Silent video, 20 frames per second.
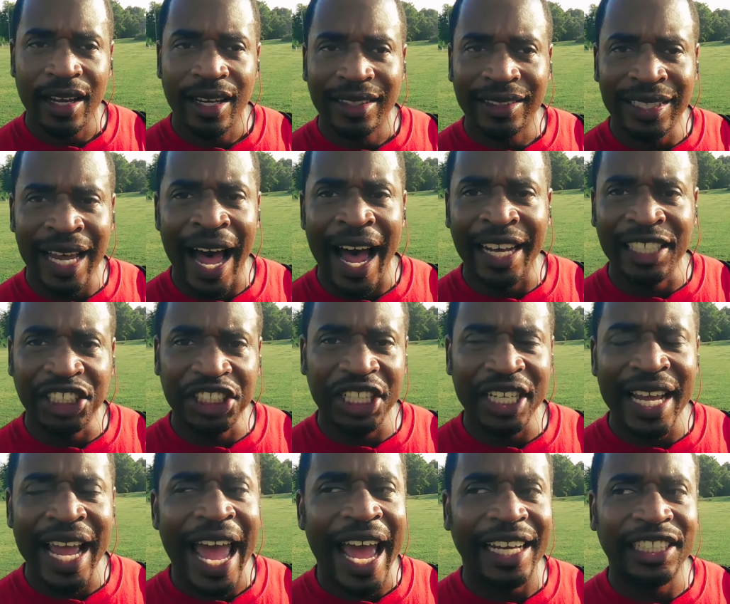Tai
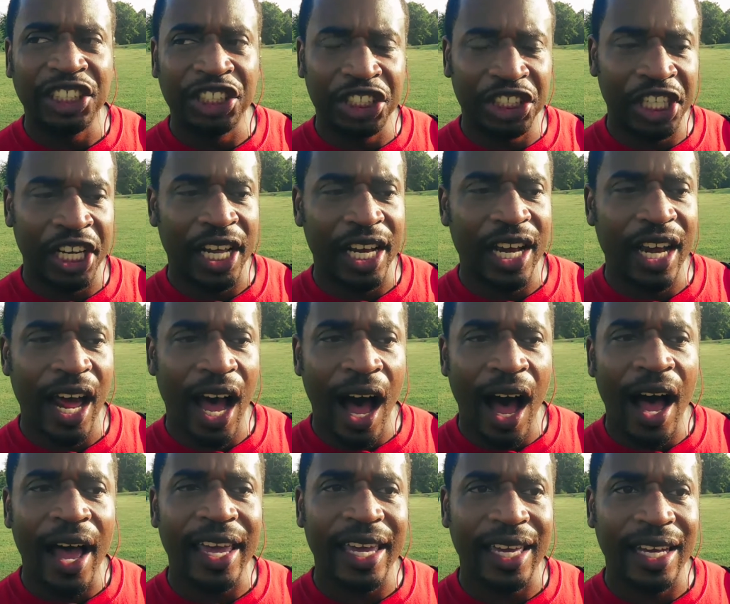Chi has Chin
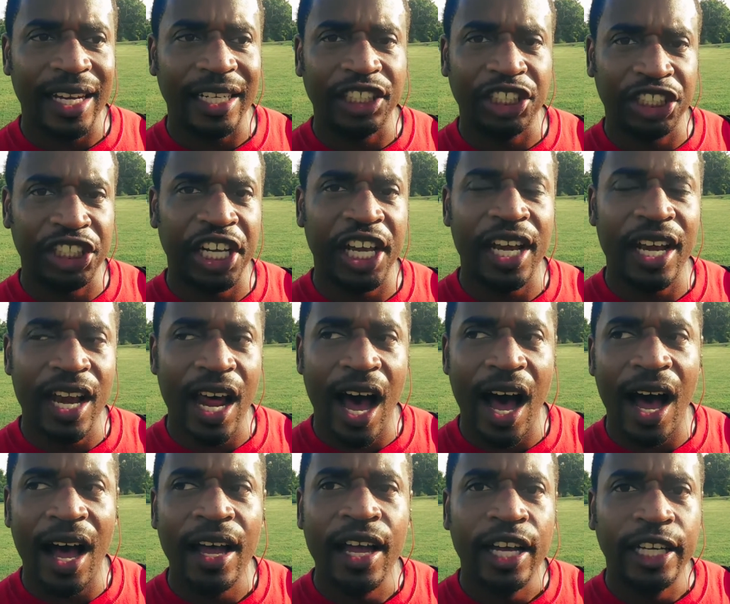Na in it. Chin
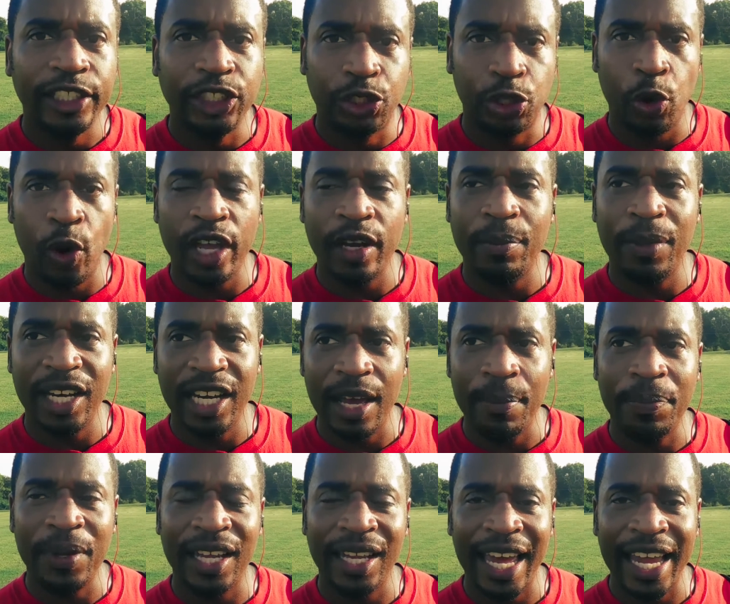Na, joint
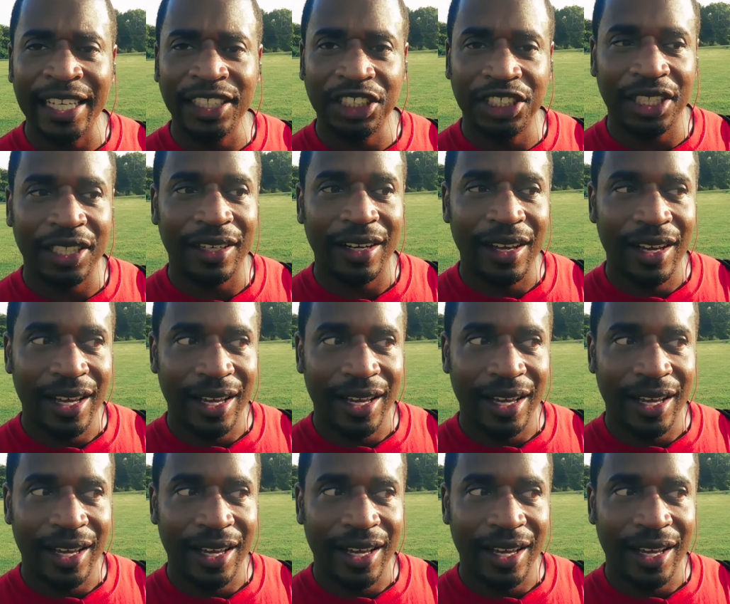manipulation.